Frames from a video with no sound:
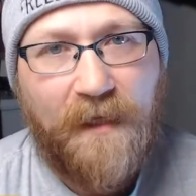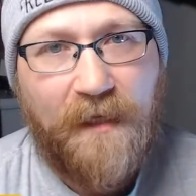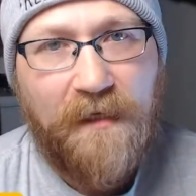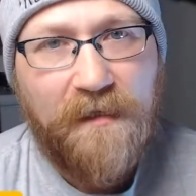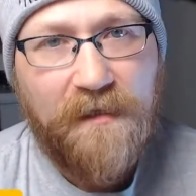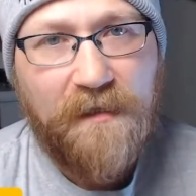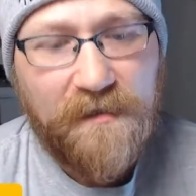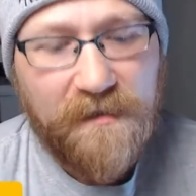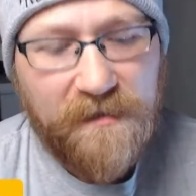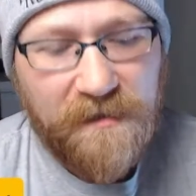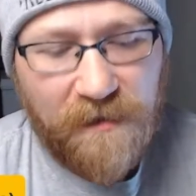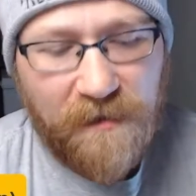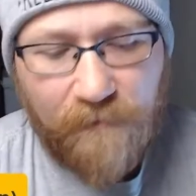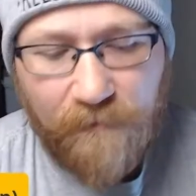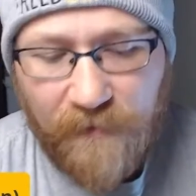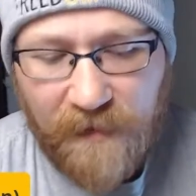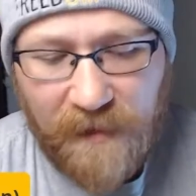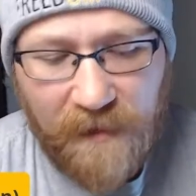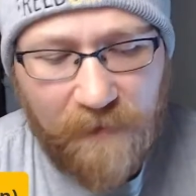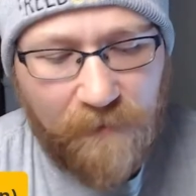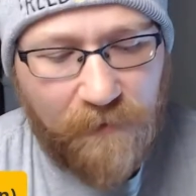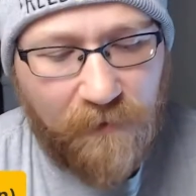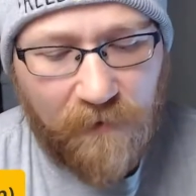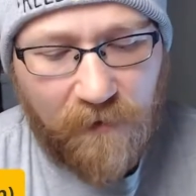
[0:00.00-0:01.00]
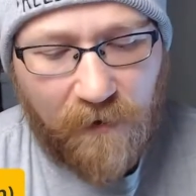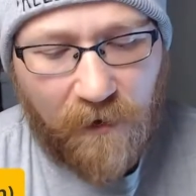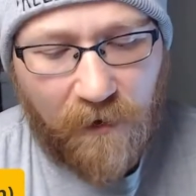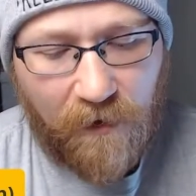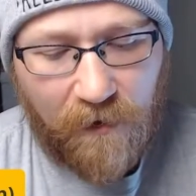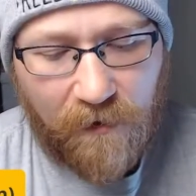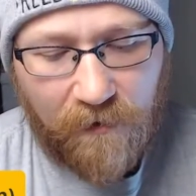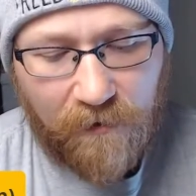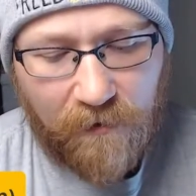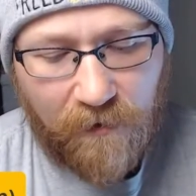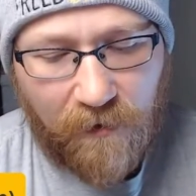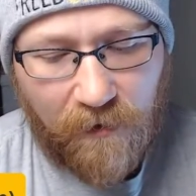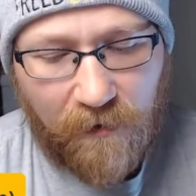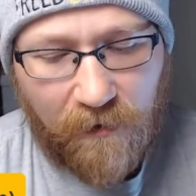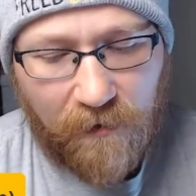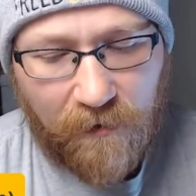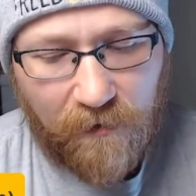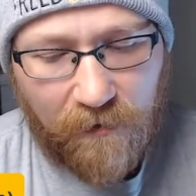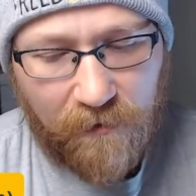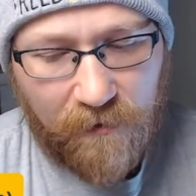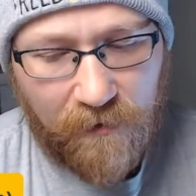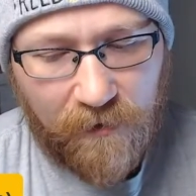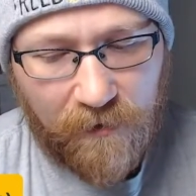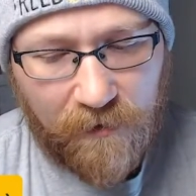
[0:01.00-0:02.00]
Some people
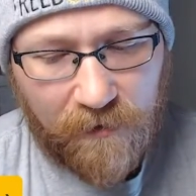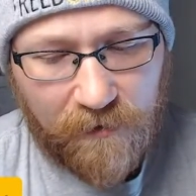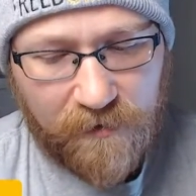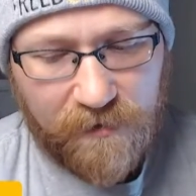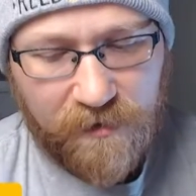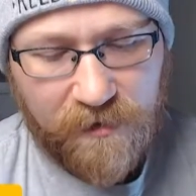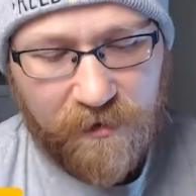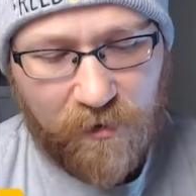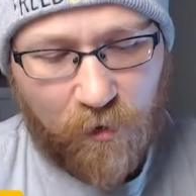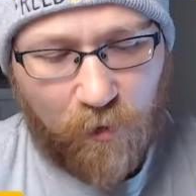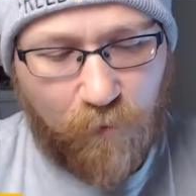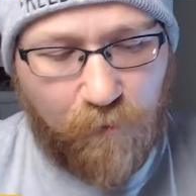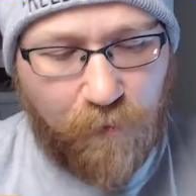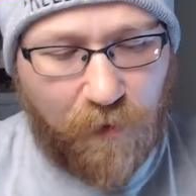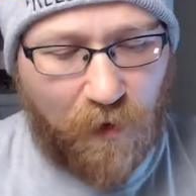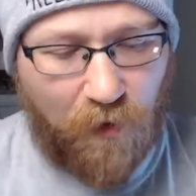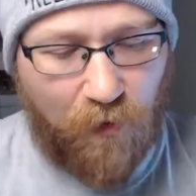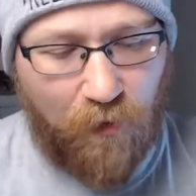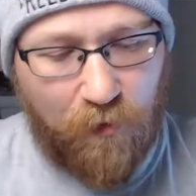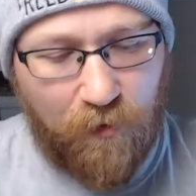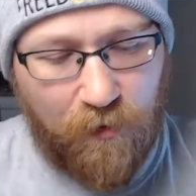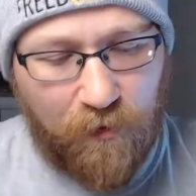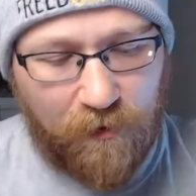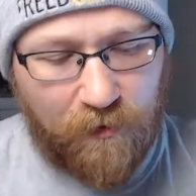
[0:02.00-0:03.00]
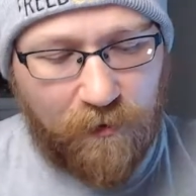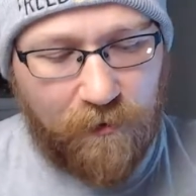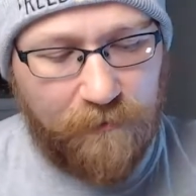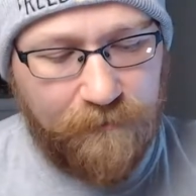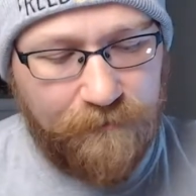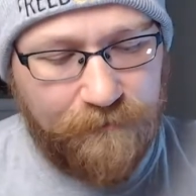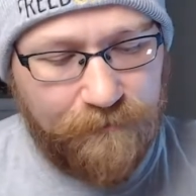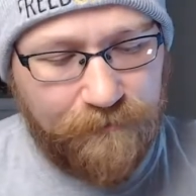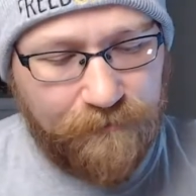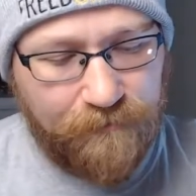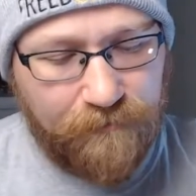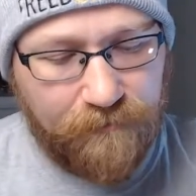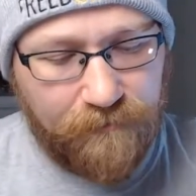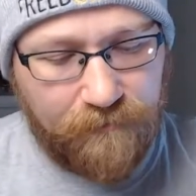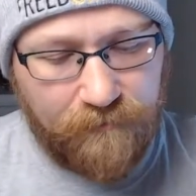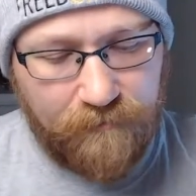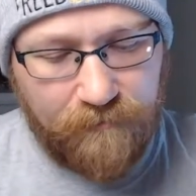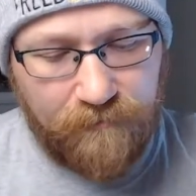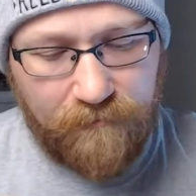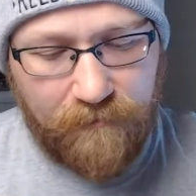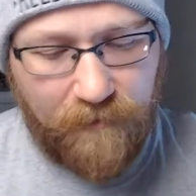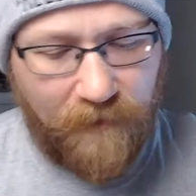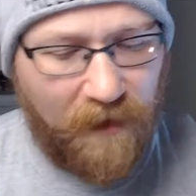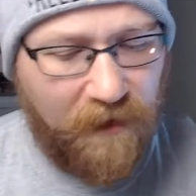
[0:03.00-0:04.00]
are so polar,
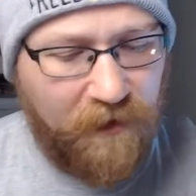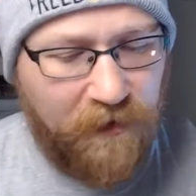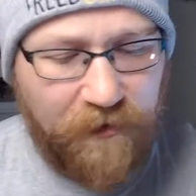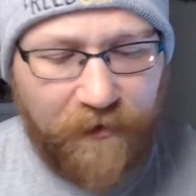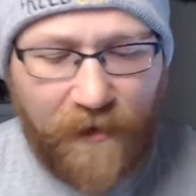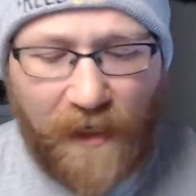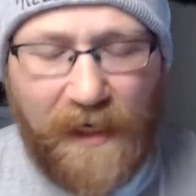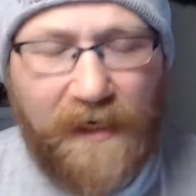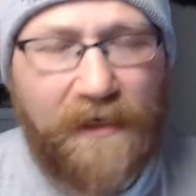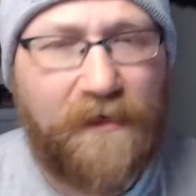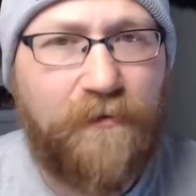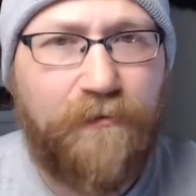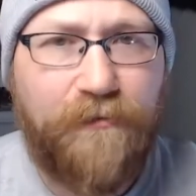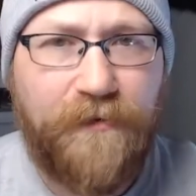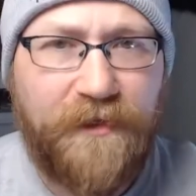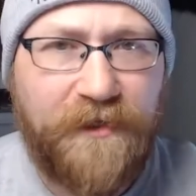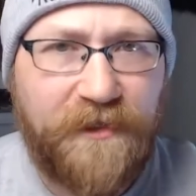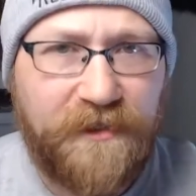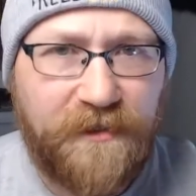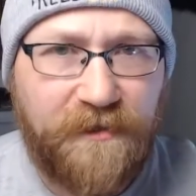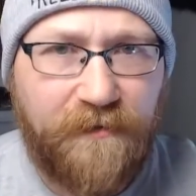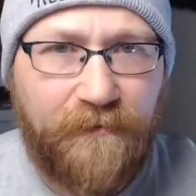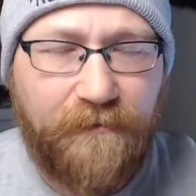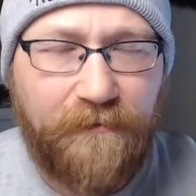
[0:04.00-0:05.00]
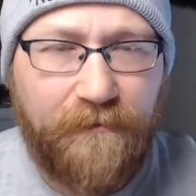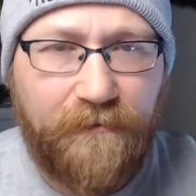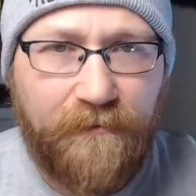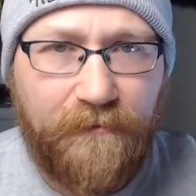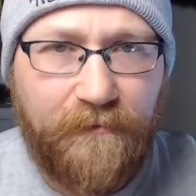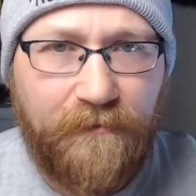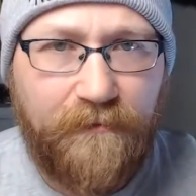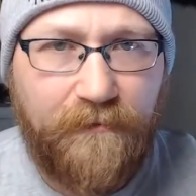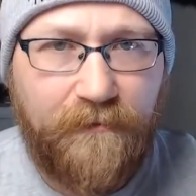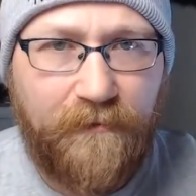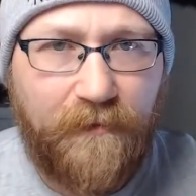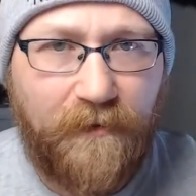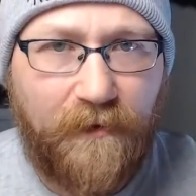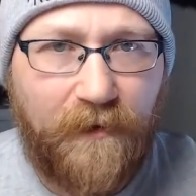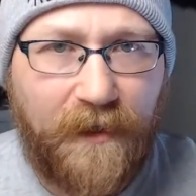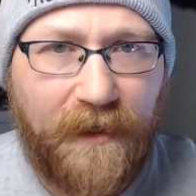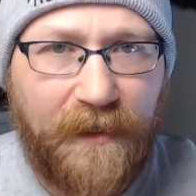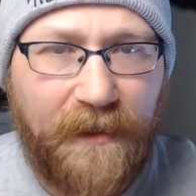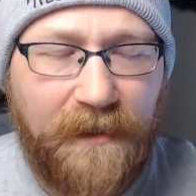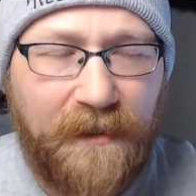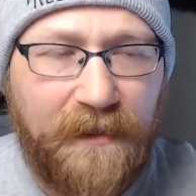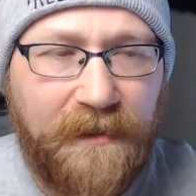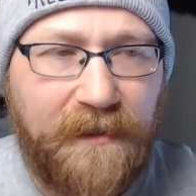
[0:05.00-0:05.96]
you're not going to reach them, right?